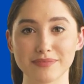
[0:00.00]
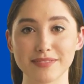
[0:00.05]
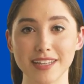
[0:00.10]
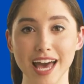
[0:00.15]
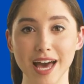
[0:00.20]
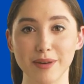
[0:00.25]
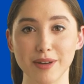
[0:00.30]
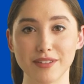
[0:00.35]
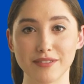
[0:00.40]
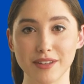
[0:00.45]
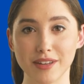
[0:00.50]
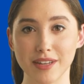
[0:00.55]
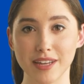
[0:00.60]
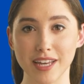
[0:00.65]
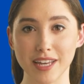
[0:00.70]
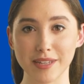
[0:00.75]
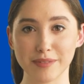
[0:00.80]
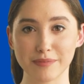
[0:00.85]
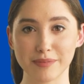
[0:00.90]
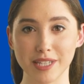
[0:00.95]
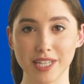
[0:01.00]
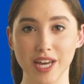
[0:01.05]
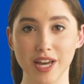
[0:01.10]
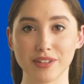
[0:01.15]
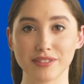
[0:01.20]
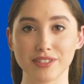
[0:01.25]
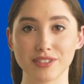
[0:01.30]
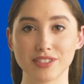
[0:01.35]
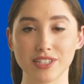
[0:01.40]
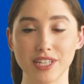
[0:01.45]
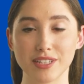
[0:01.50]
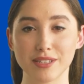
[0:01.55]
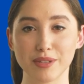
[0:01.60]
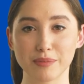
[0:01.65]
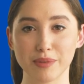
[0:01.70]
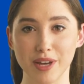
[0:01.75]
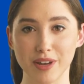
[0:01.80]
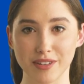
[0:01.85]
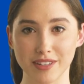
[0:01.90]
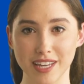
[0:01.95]
However, beyond the gender
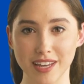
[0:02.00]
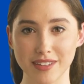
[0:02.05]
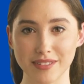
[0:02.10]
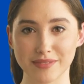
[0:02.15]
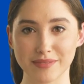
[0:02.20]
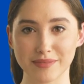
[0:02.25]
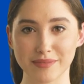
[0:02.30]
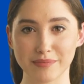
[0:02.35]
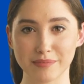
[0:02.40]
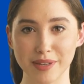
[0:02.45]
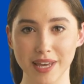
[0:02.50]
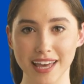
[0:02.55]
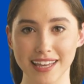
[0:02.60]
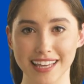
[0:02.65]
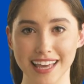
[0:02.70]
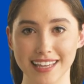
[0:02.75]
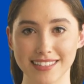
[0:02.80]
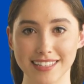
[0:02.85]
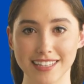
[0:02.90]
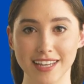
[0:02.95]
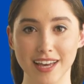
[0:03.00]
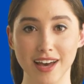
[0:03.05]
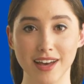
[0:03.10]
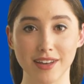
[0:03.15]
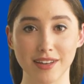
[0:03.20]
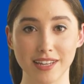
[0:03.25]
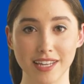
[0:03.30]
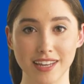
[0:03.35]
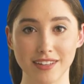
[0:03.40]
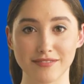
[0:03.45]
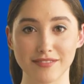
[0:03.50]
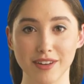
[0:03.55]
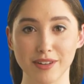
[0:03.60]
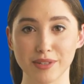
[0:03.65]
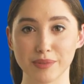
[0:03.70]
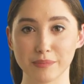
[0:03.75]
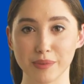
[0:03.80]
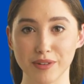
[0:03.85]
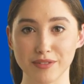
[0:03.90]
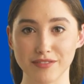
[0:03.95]
paradigm, pink as a color can
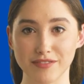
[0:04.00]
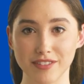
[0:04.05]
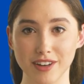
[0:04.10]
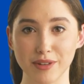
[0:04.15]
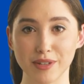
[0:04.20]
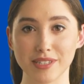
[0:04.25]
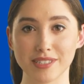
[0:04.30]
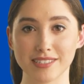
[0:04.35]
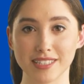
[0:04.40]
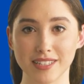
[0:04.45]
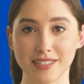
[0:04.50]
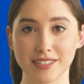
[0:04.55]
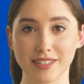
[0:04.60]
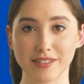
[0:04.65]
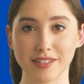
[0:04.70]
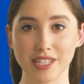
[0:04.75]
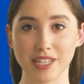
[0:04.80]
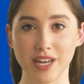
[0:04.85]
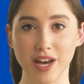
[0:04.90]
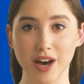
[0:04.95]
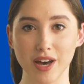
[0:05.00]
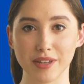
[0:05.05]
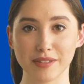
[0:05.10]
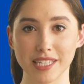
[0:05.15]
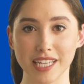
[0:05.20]
evoke both feelings of soothing calm